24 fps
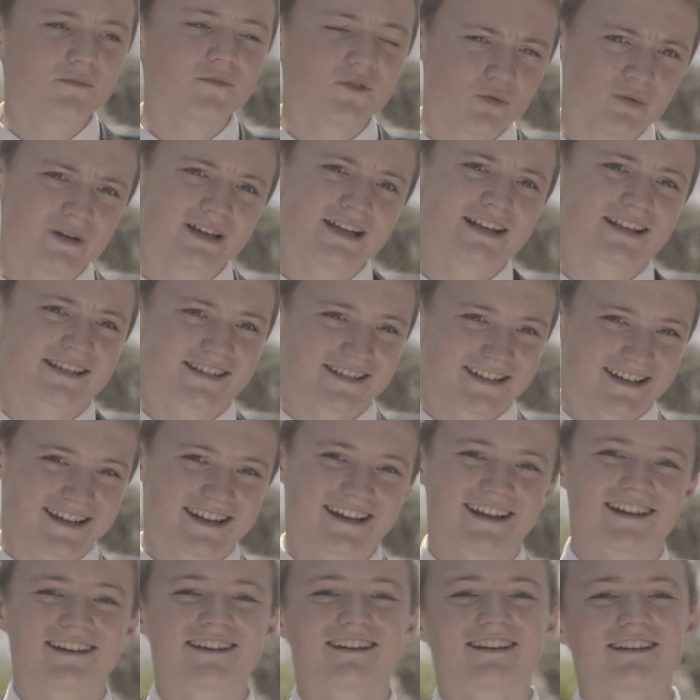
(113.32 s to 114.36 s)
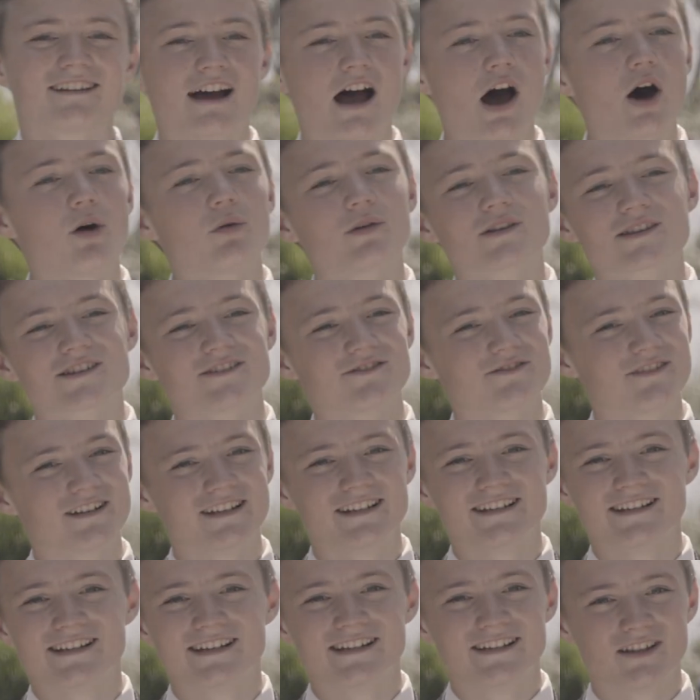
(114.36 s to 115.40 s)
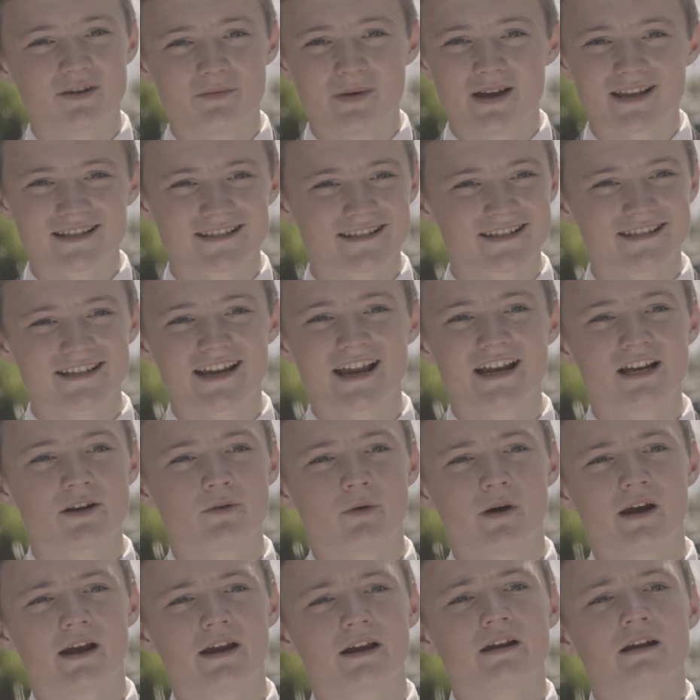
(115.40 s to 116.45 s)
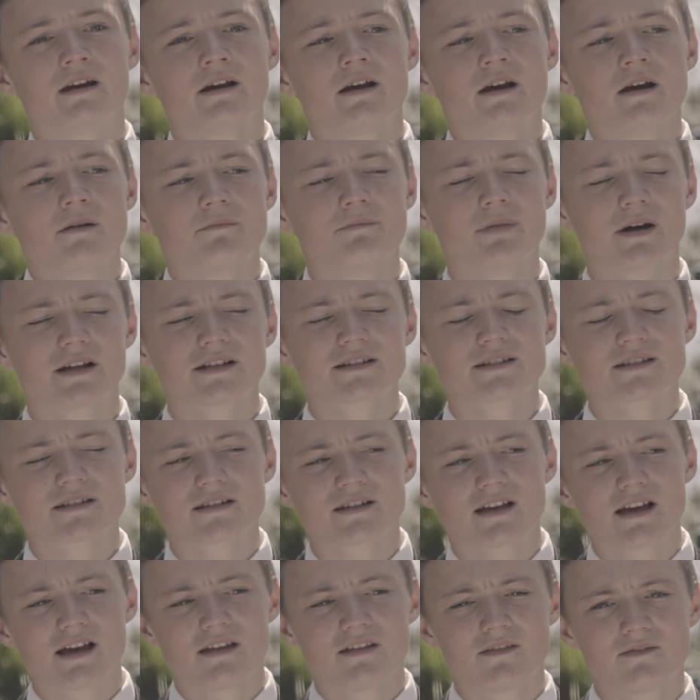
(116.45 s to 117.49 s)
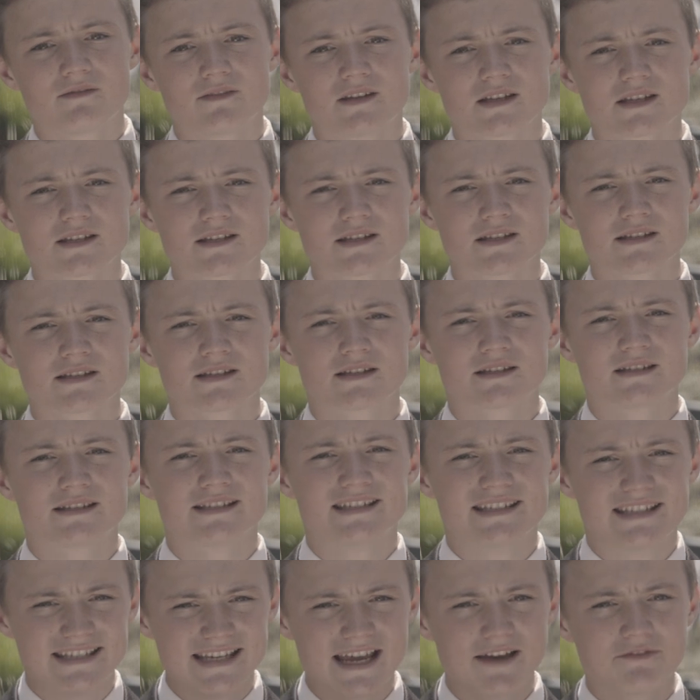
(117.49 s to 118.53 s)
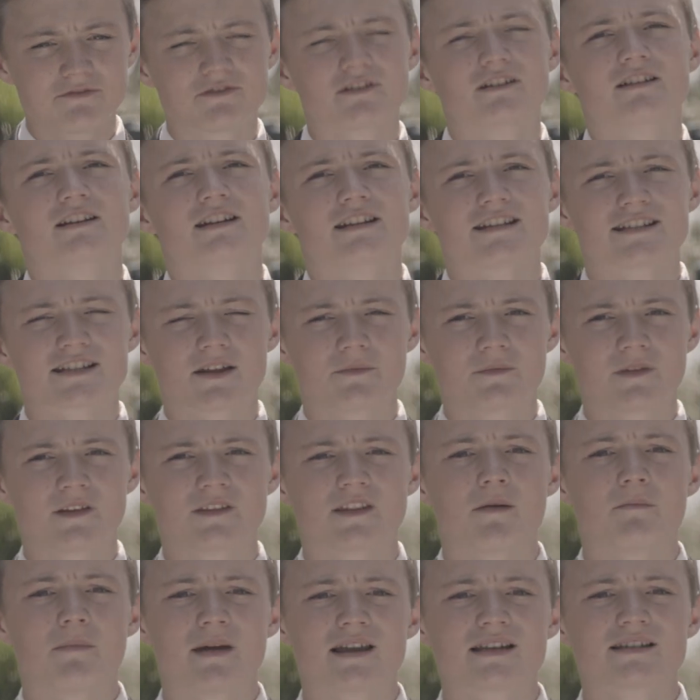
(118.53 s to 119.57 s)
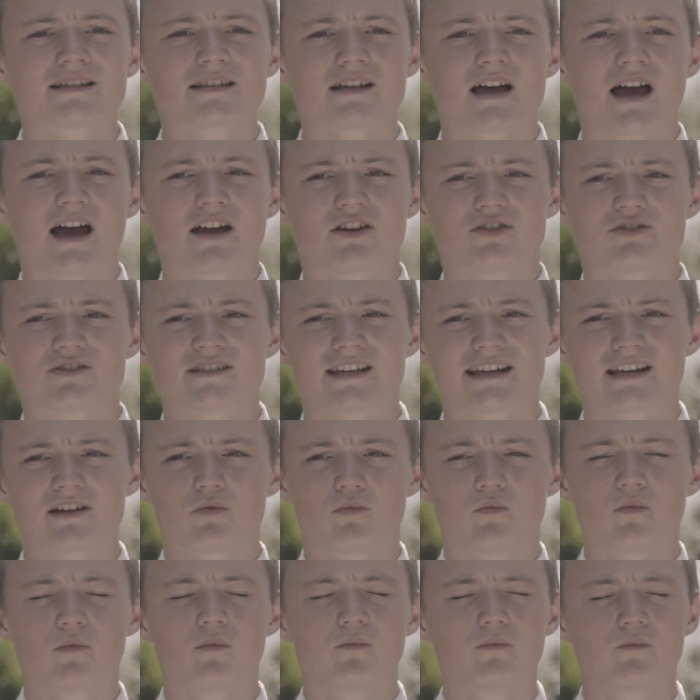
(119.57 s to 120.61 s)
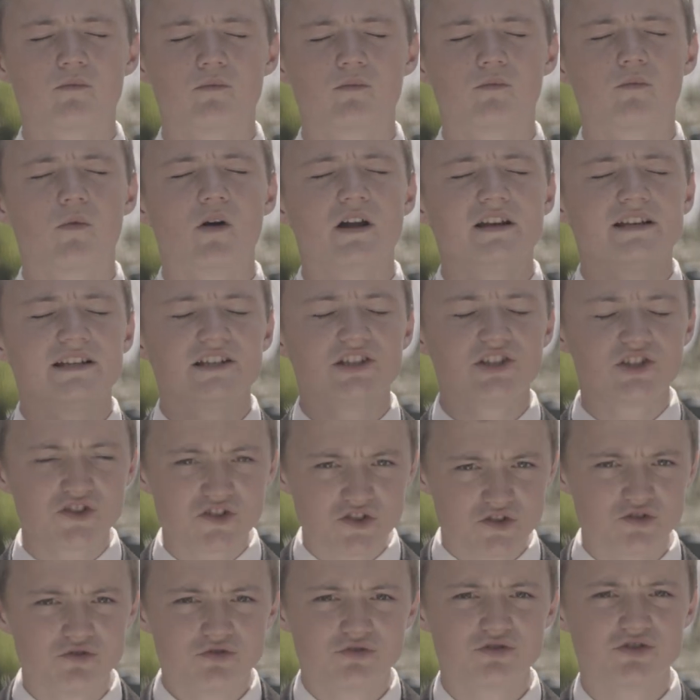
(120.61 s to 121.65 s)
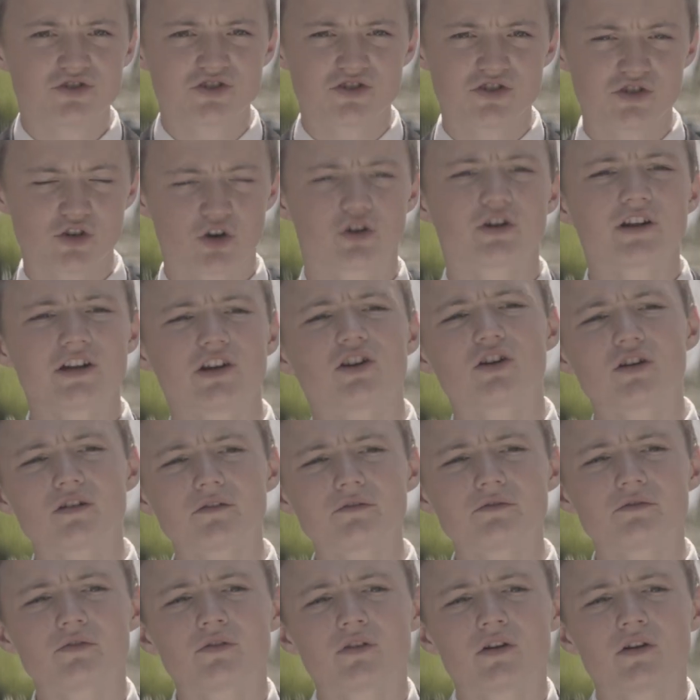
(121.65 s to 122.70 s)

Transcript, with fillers: the weakest link. I wasn't really the best in any way, but this is definitely something that meant I could take one huge learning curve.